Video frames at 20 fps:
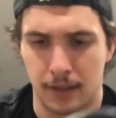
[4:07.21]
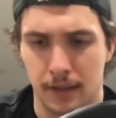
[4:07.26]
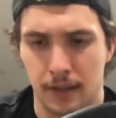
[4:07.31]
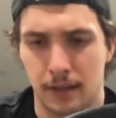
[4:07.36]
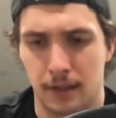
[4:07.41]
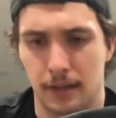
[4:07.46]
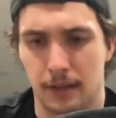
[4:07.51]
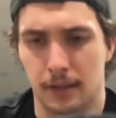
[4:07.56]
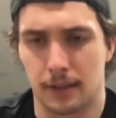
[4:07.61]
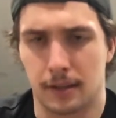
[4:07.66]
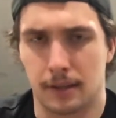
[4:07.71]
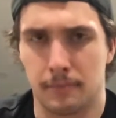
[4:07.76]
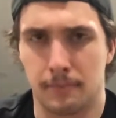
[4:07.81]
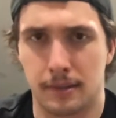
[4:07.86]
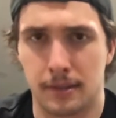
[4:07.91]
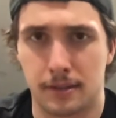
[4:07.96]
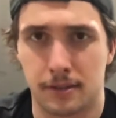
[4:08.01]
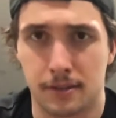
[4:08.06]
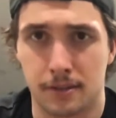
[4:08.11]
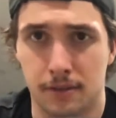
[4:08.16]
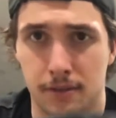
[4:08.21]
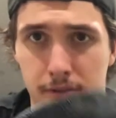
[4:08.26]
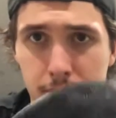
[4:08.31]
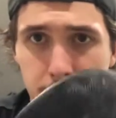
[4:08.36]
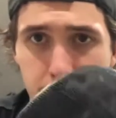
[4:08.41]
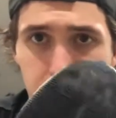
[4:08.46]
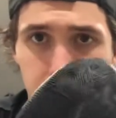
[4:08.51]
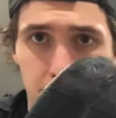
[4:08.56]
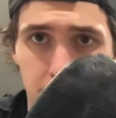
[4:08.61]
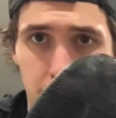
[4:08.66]
You got the
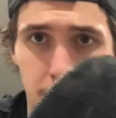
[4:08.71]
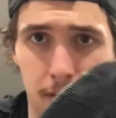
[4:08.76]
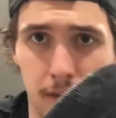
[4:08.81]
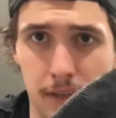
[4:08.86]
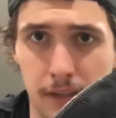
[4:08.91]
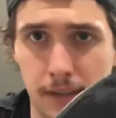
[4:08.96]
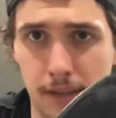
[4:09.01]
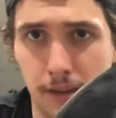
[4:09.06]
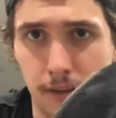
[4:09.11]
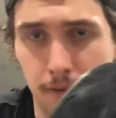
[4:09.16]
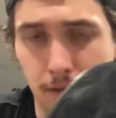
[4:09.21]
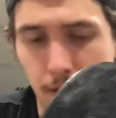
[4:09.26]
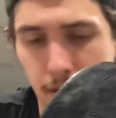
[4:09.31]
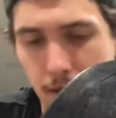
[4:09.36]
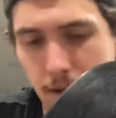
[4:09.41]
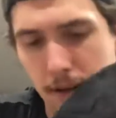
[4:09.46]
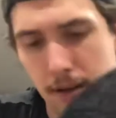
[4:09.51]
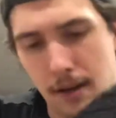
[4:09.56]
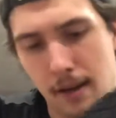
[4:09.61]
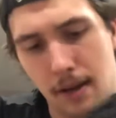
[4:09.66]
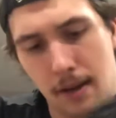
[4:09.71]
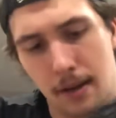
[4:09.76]
midsoles here, on